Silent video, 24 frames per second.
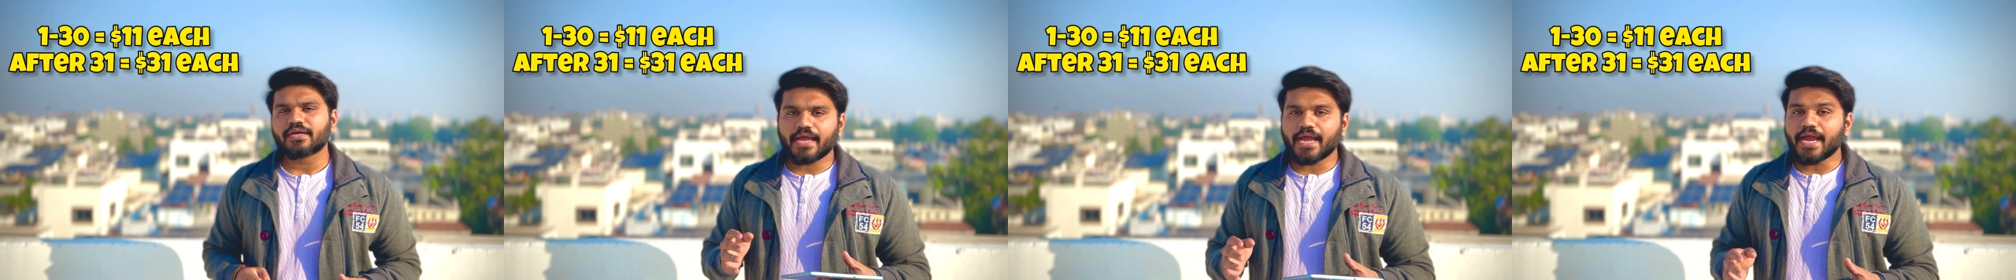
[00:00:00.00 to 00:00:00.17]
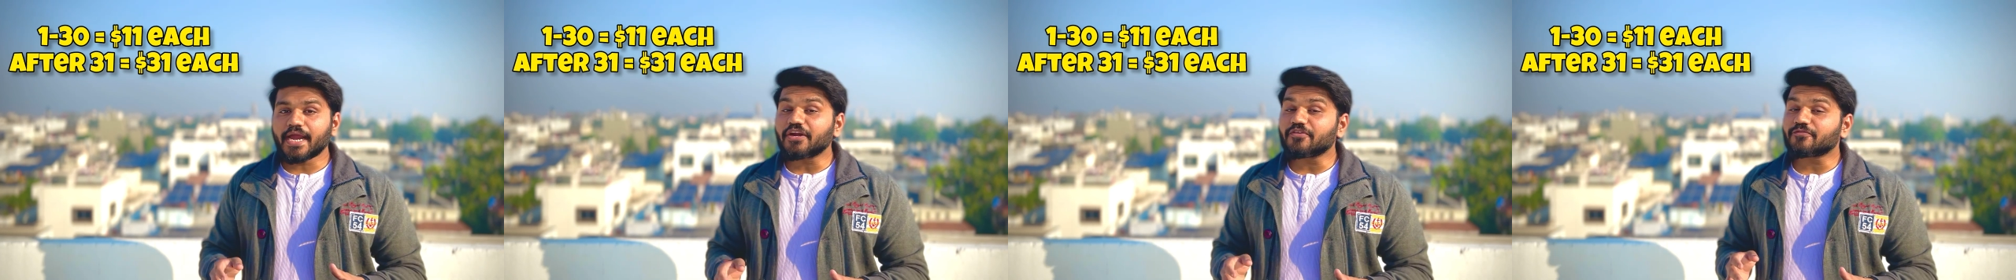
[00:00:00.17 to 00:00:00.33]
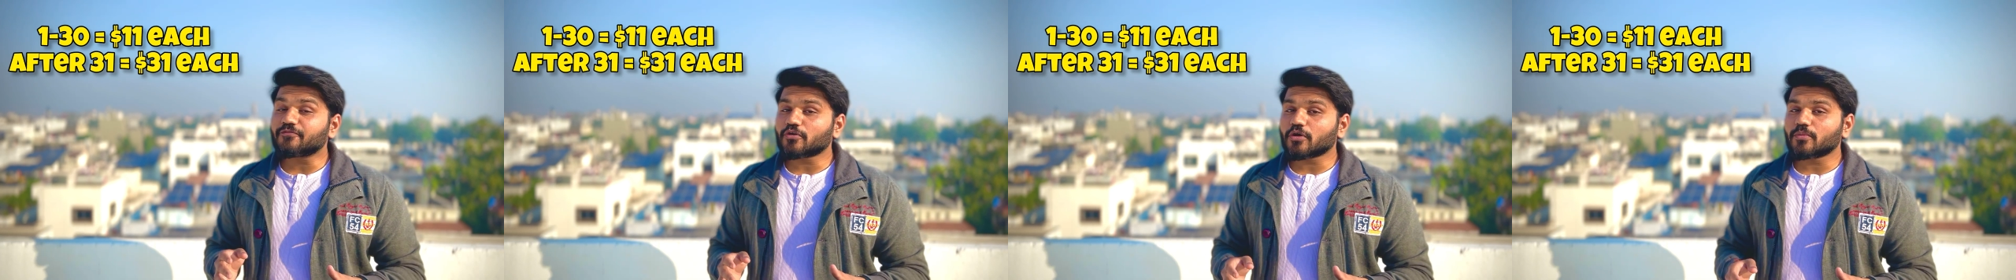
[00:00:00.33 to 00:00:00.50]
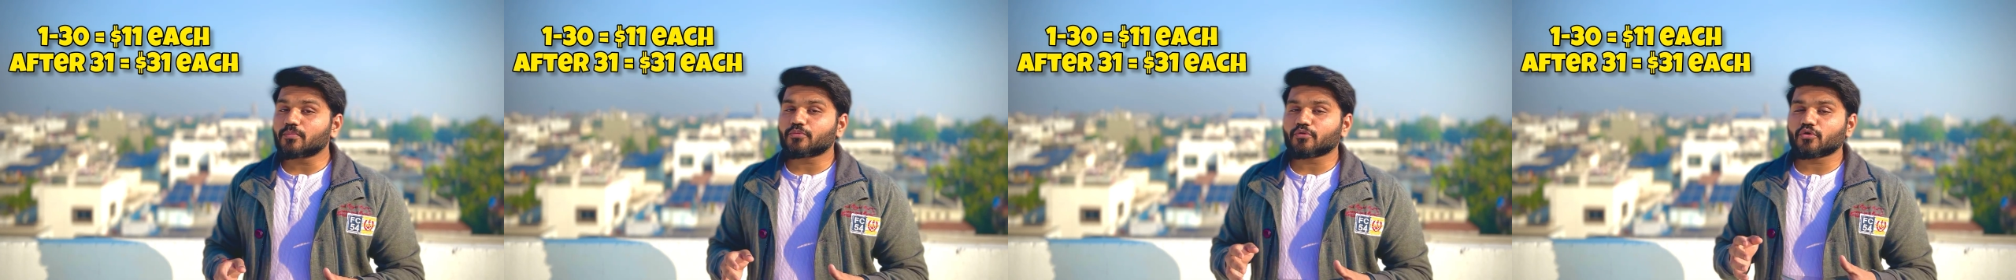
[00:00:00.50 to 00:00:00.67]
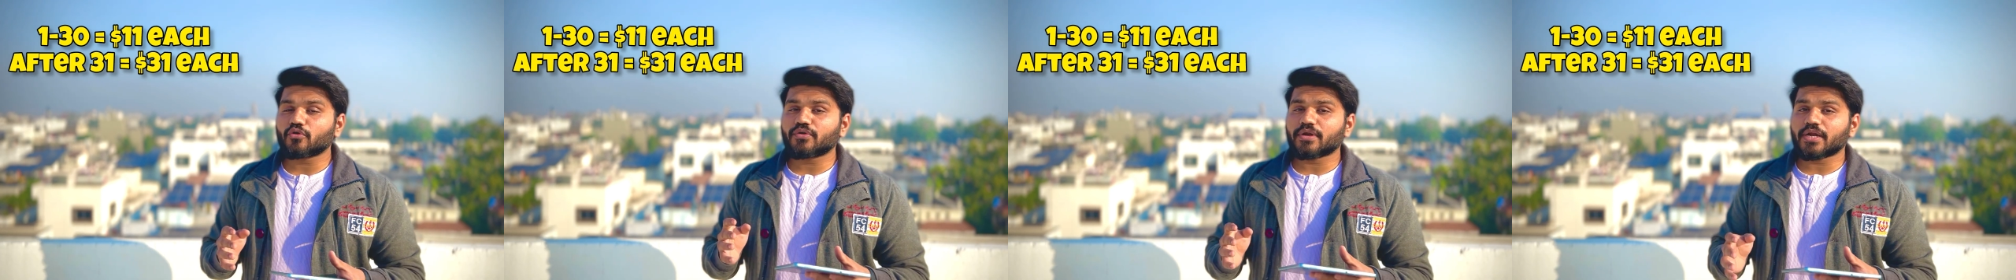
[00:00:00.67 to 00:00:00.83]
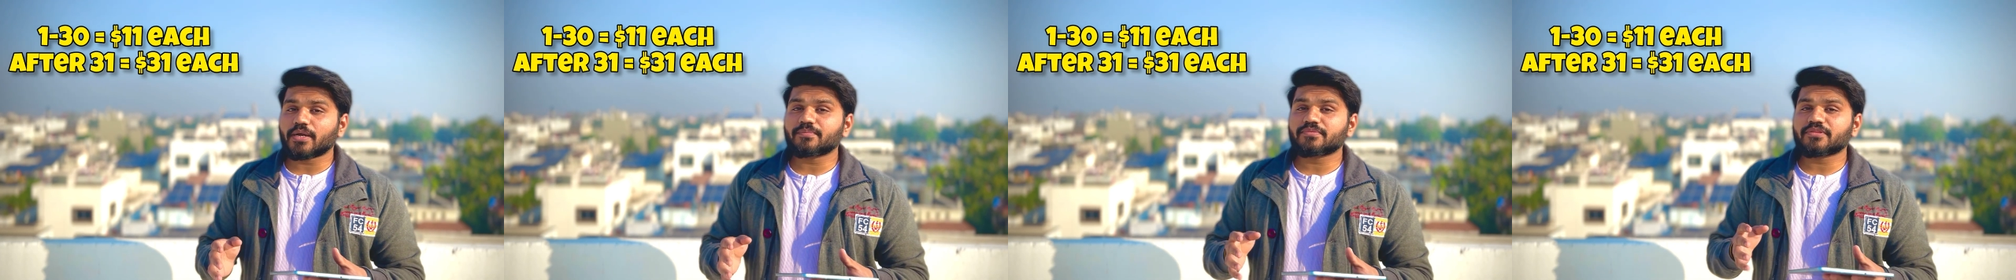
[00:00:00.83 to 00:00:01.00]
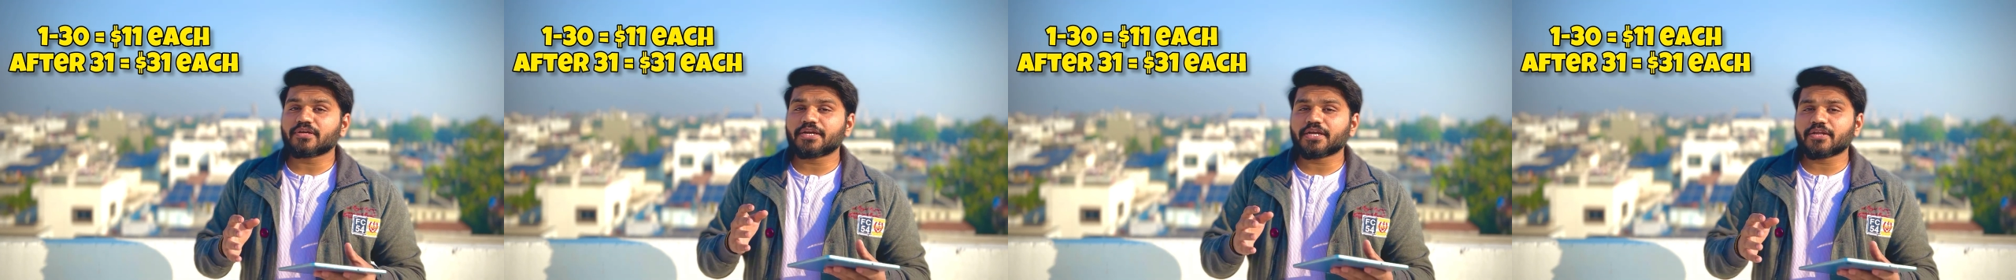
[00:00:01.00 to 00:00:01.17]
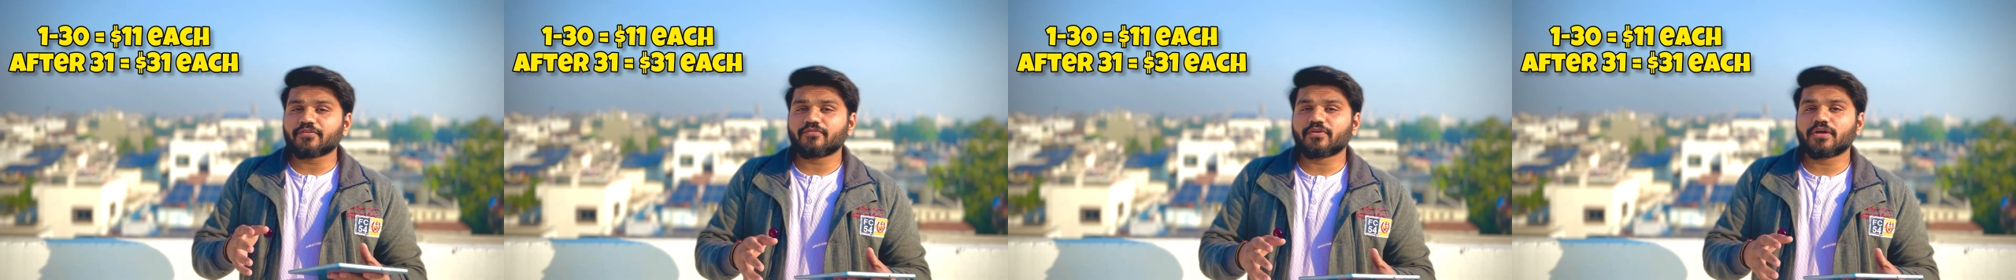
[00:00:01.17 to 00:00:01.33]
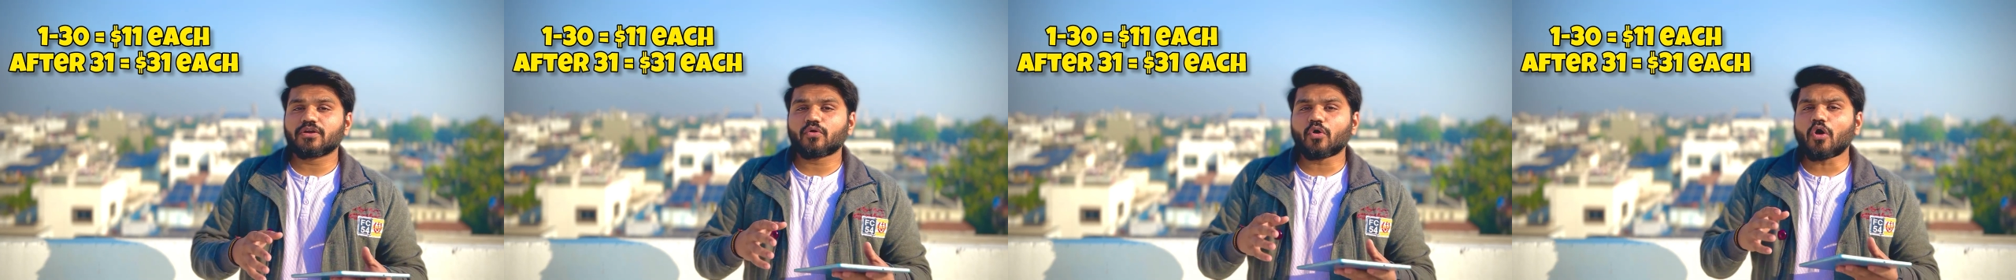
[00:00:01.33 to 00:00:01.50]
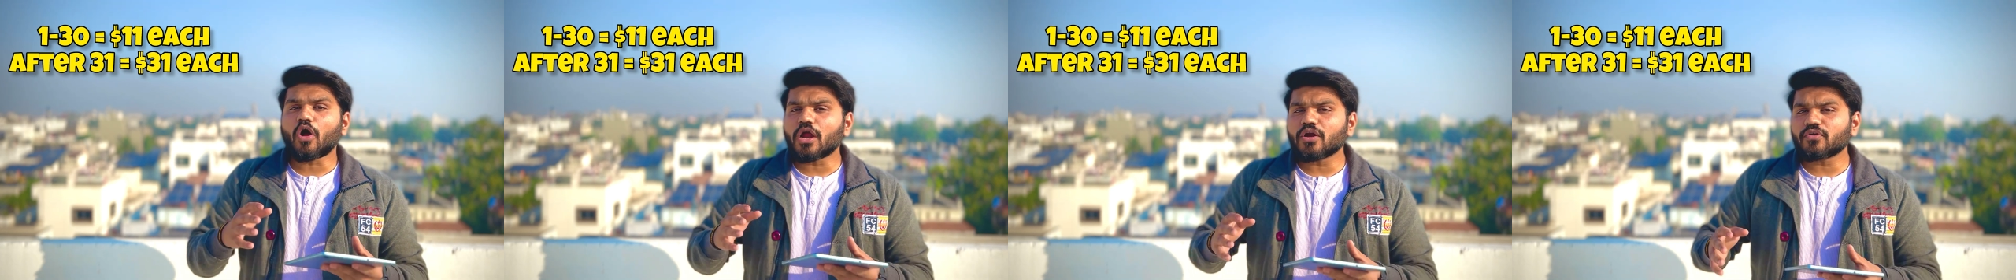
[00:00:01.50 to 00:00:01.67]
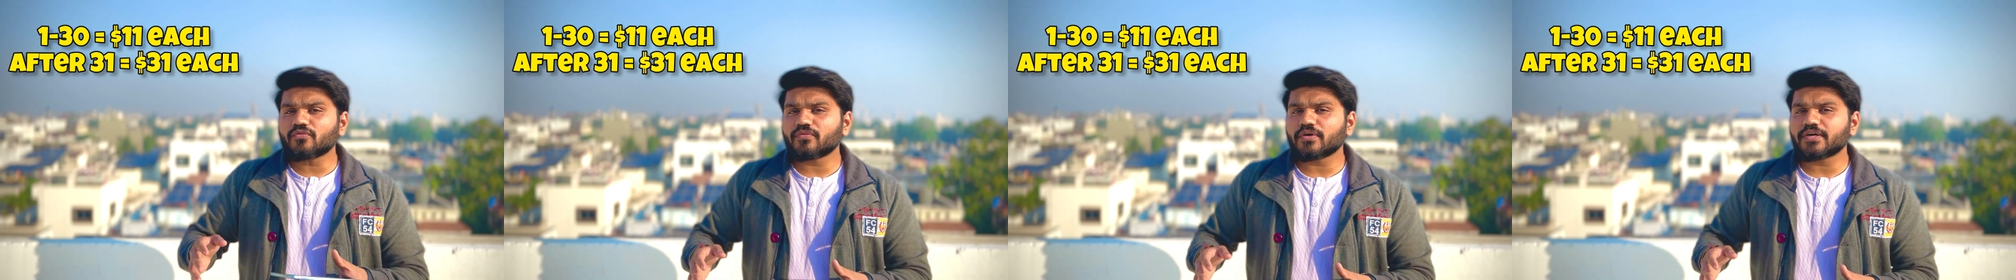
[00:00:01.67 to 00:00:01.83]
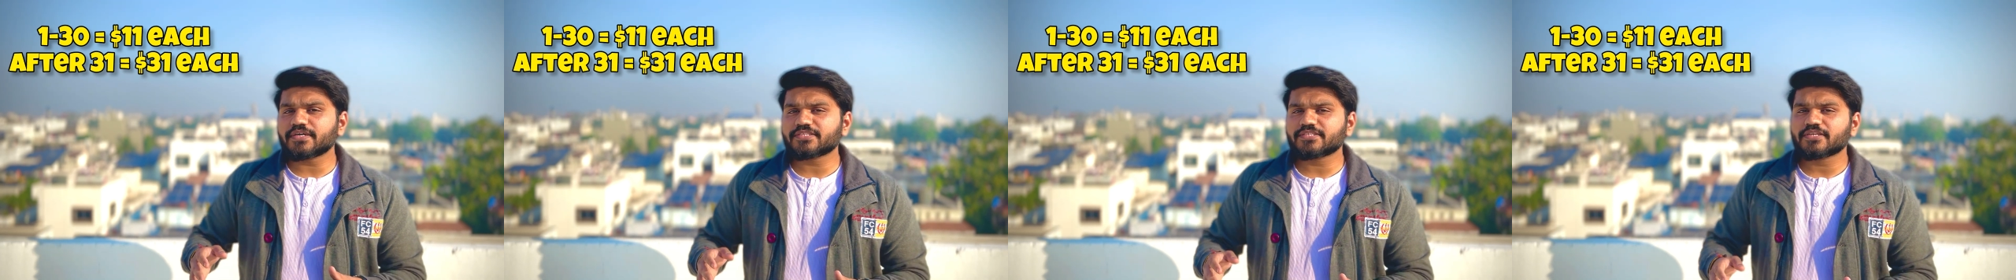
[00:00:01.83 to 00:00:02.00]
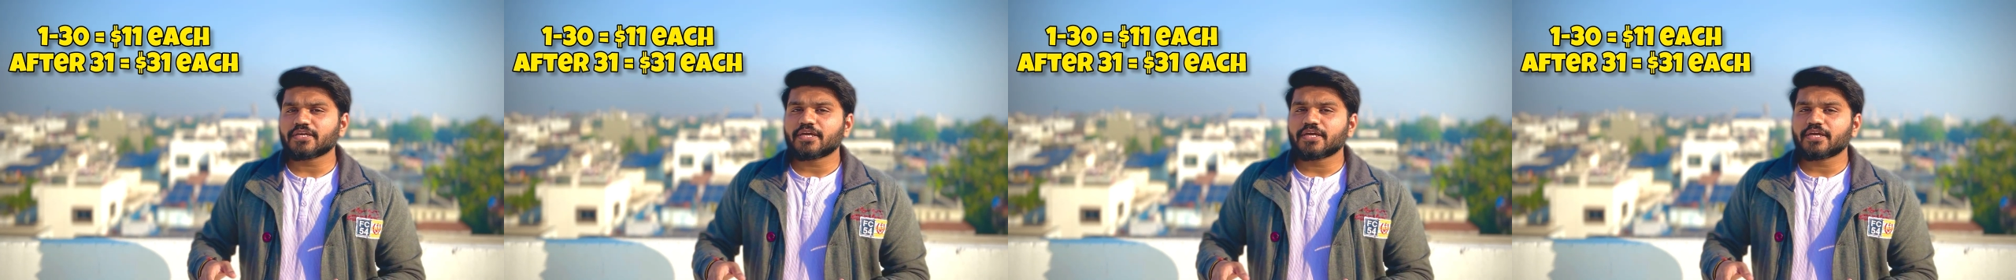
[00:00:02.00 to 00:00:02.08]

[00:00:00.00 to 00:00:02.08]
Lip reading: and from program 31 onwards,